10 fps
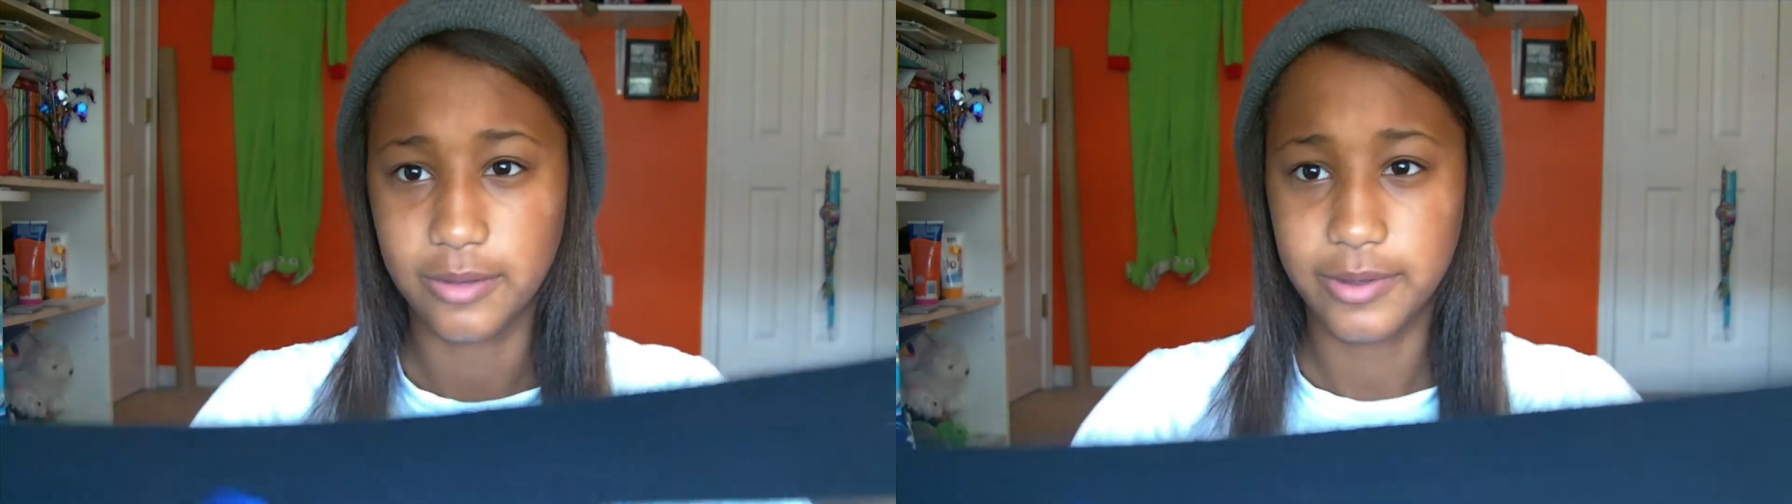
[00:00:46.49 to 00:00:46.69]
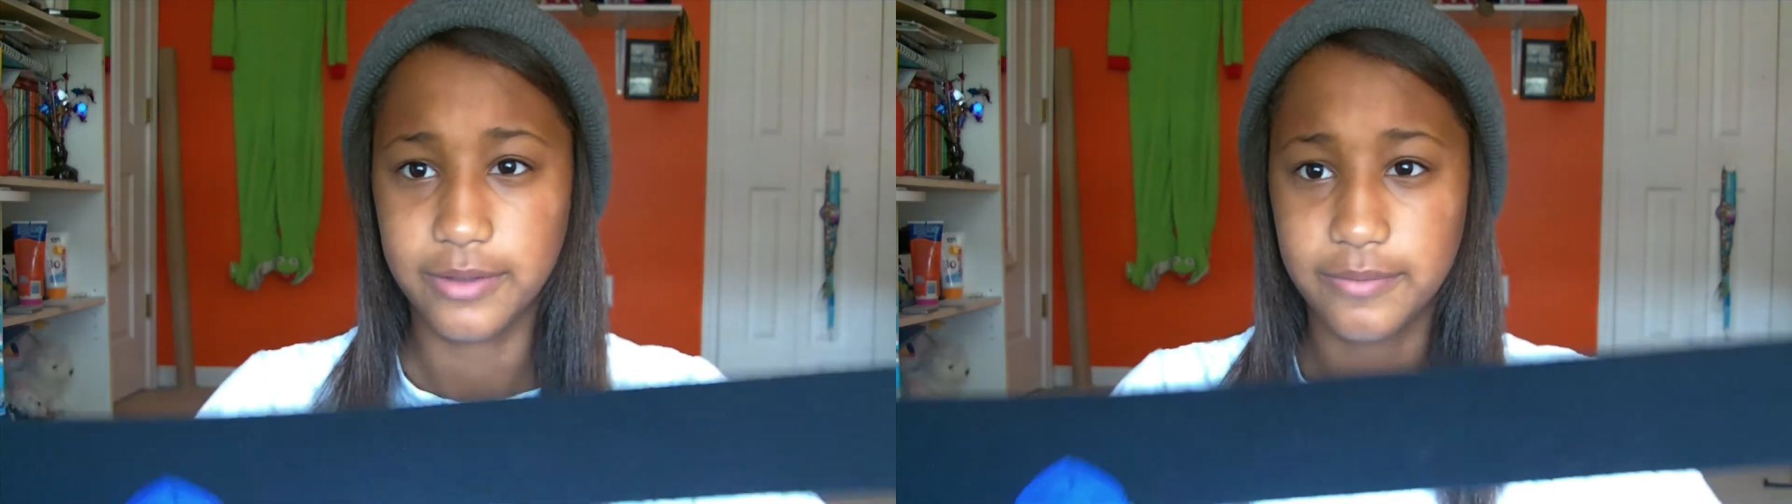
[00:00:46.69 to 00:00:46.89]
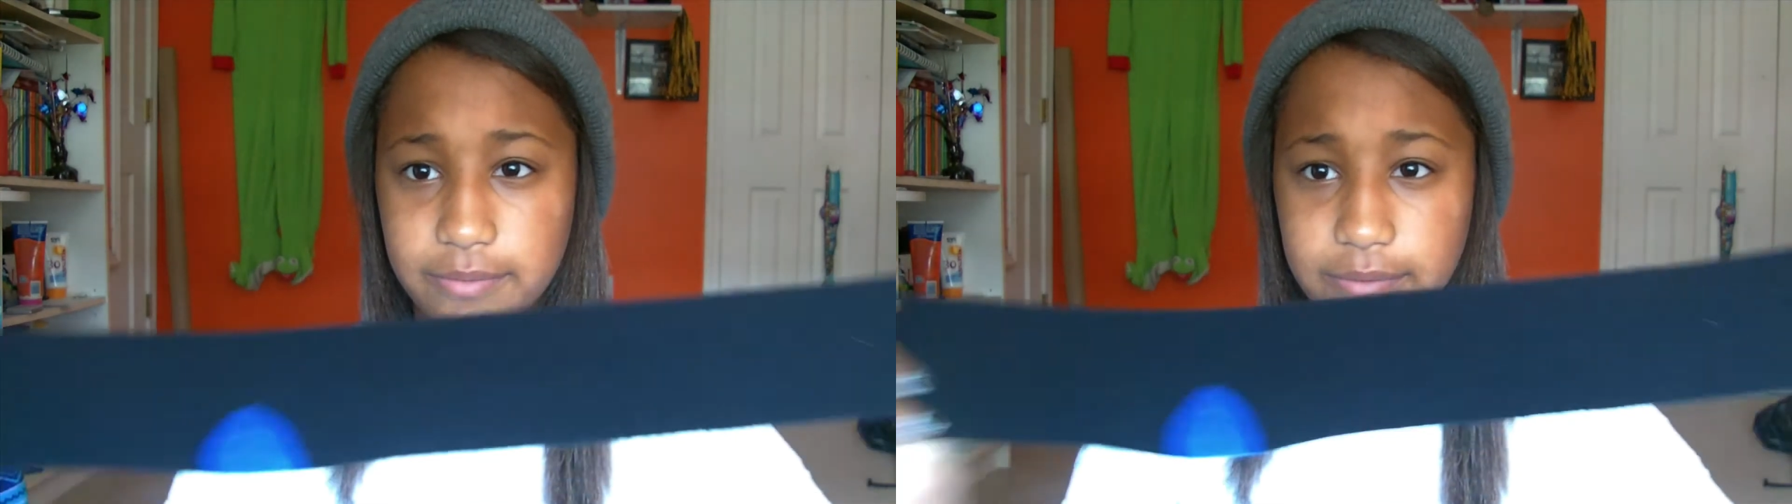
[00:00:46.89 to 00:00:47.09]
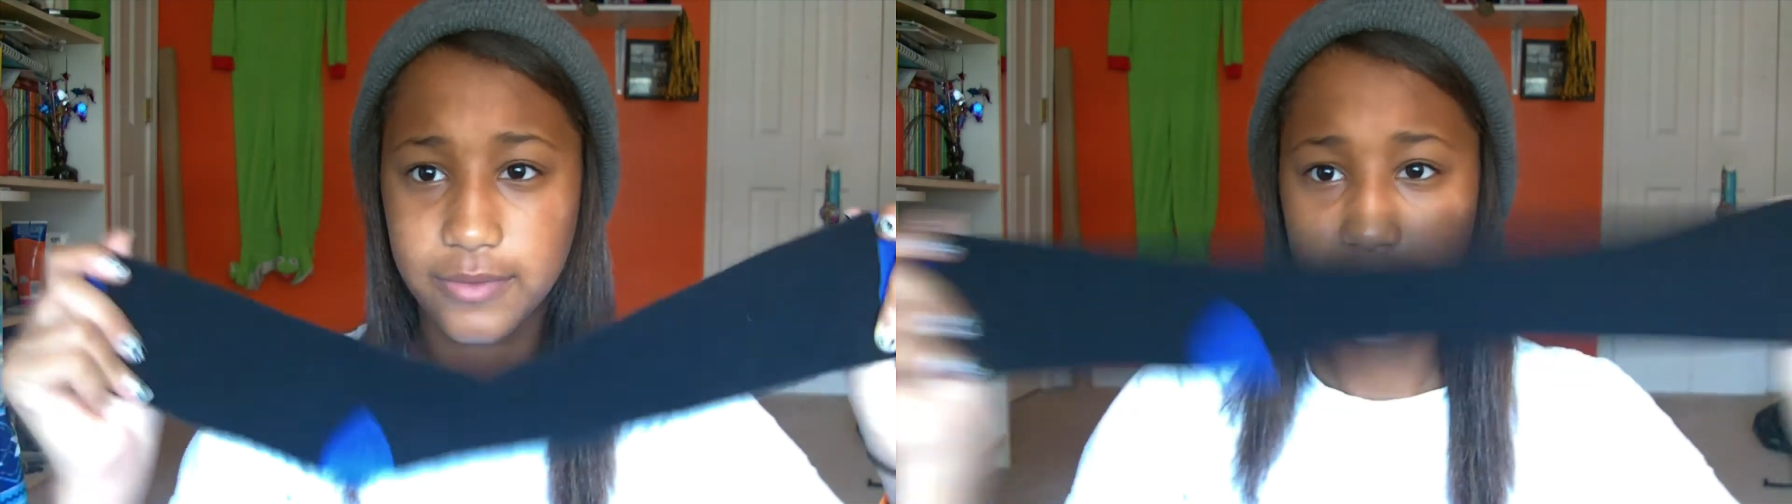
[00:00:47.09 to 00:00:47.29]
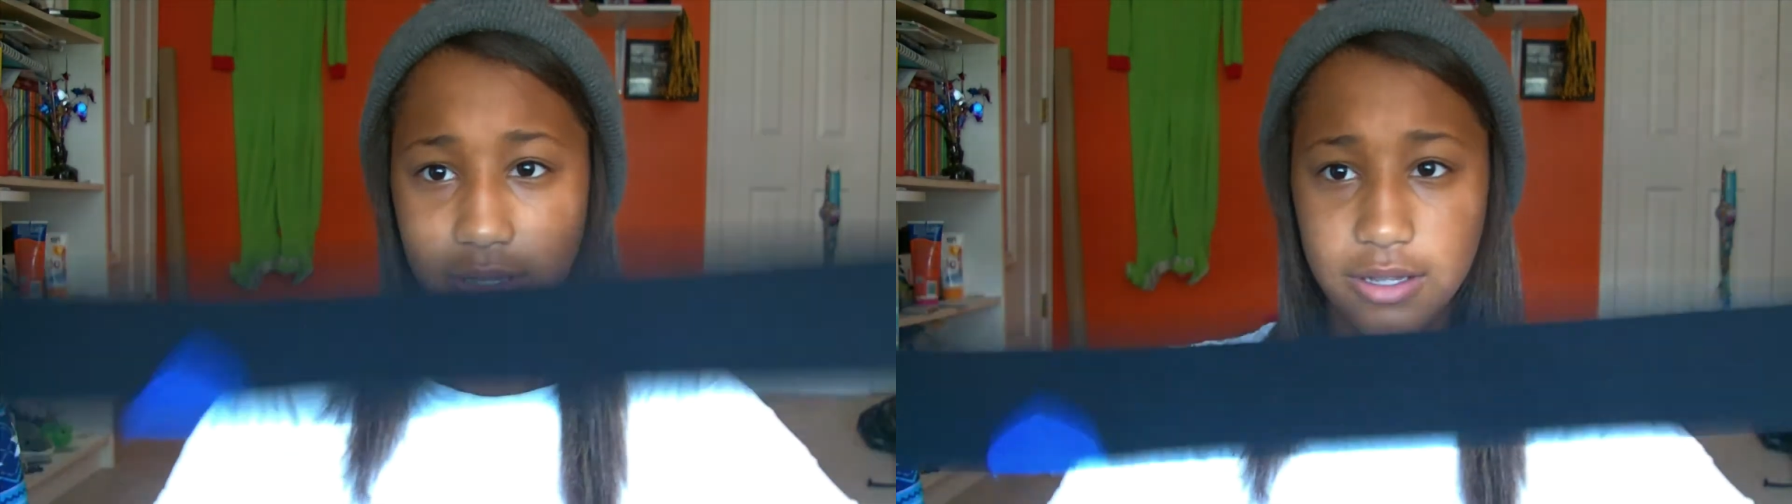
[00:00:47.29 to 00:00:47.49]
bit.
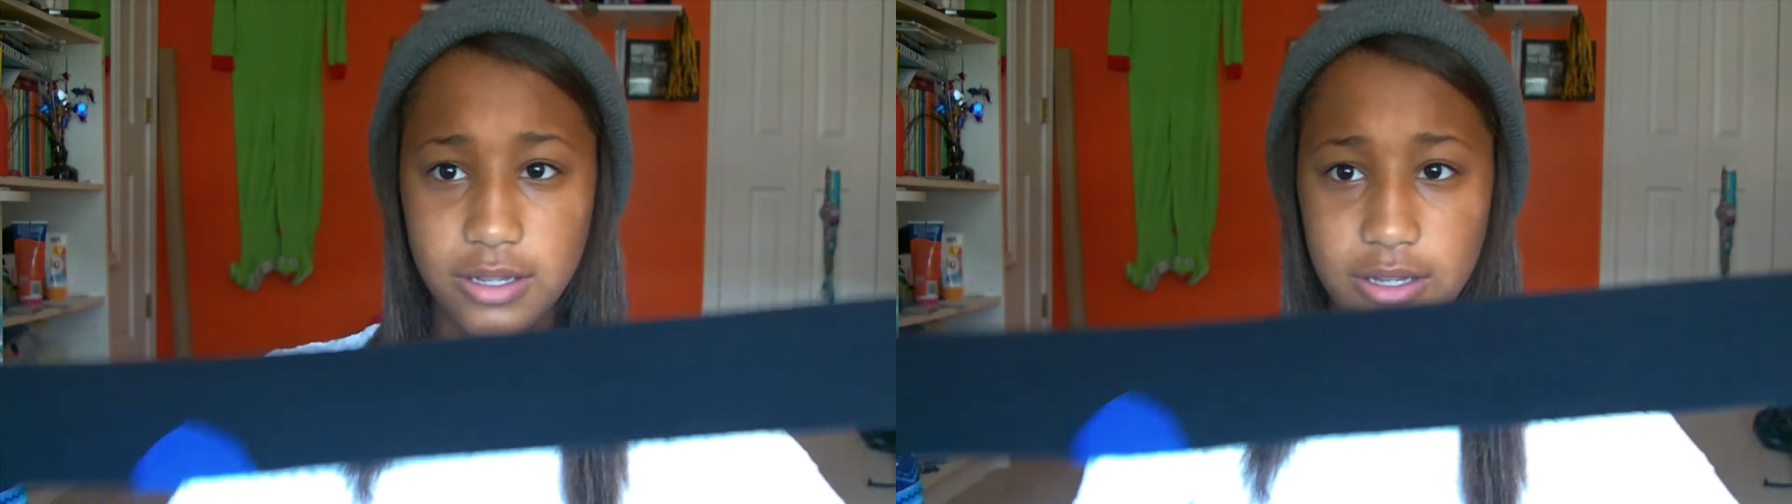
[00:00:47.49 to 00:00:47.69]
Uh,